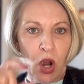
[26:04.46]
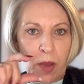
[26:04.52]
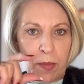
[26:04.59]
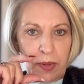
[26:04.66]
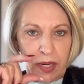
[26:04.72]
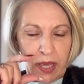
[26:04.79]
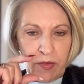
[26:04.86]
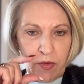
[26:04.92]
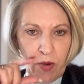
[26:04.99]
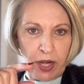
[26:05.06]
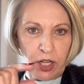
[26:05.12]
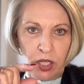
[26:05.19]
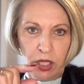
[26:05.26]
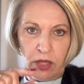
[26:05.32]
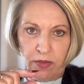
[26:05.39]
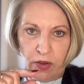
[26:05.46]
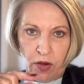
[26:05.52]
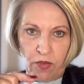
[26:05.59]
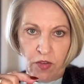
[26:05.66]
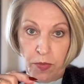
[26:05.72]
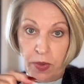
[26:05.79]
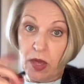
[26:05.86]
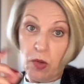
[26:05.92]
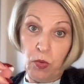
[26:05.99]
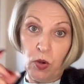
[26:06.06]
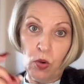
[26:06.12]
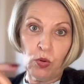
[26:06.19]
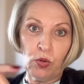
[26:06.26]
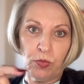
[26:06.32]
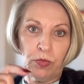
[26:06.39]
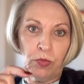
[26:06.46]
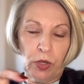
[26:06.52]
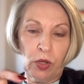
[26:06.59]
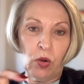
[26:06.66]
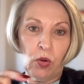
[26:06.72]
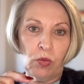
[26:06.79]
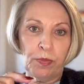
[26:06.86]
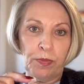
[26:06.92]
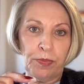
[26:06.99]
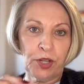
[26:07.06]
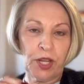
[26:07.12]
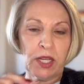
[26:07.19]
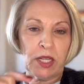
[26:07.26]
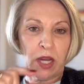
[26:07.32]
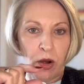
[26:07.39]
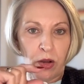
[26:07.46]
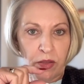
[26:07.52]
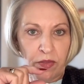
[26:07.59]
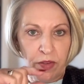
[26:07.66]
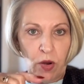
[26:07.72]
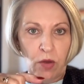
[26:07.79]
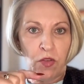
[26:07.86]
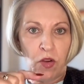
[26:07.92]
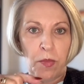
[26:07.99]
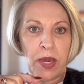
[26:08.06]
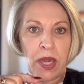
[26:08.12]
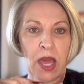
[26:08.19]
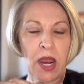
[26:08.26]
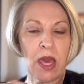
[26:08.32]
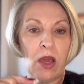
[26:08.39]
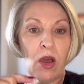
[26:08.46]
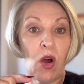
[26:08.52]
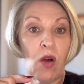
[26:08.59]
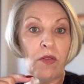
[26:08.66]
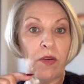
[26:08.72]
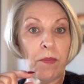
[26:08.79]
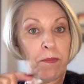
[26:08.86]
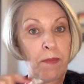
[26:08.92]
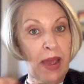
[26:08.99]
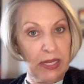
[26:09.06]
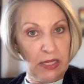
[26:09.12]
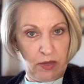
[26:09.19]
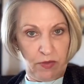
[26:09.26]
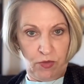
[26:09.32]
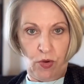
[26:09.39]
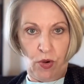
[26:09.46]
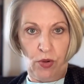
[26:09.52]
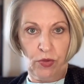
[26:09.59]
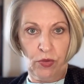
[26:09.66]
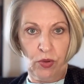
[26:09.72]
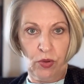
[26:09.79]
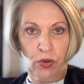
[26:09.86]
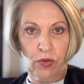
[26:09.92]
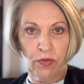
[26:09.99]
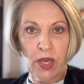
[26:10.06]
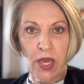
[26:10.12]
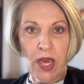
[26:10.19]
I believe are actually at the very, very beginning. We all predict are at the very, very beginning of a massive growth curve.